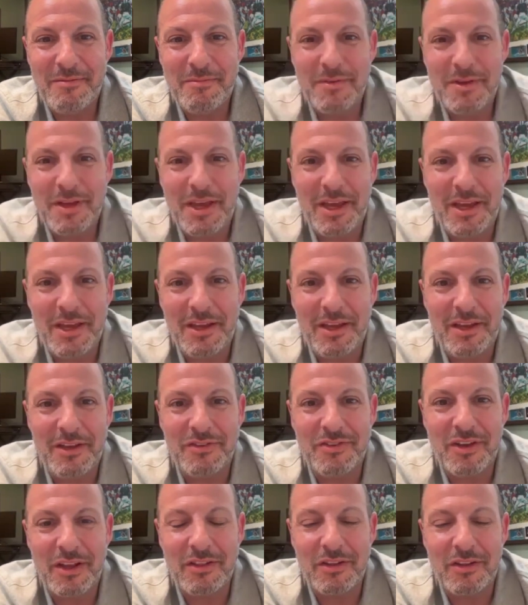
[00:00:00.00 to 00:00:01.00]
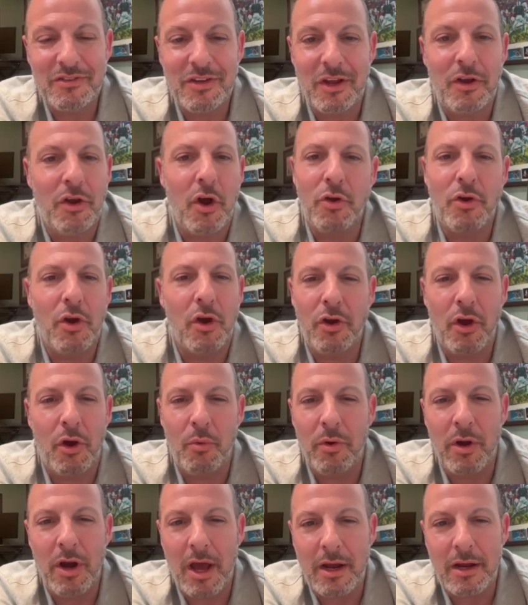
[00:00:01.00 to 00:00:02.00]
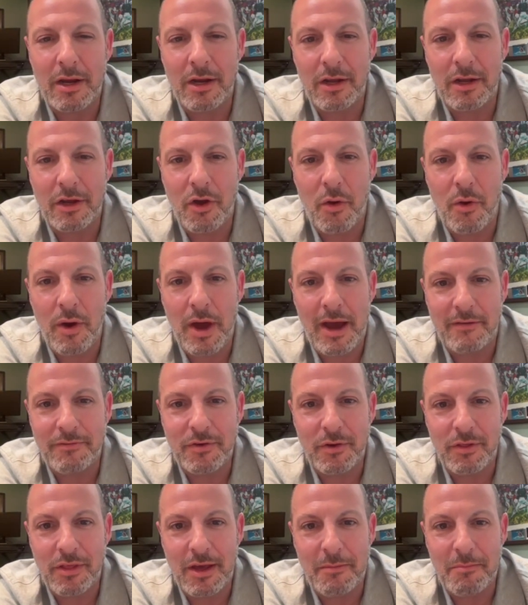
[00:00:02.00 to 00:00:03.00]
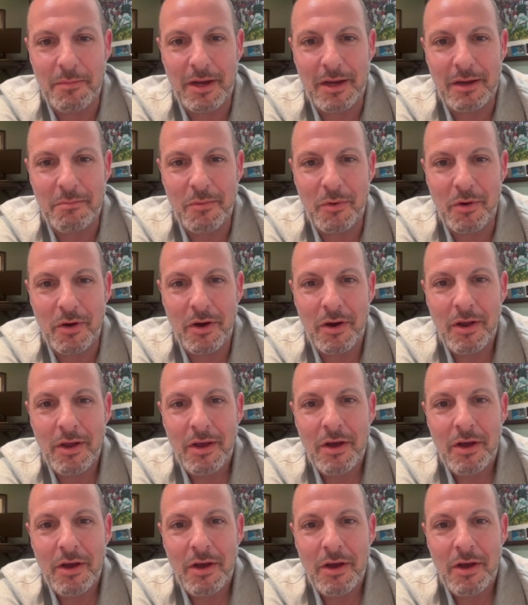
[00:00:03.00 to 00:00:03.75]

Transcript: he suddenly said, no, no, no, we're not going to go after them anymore.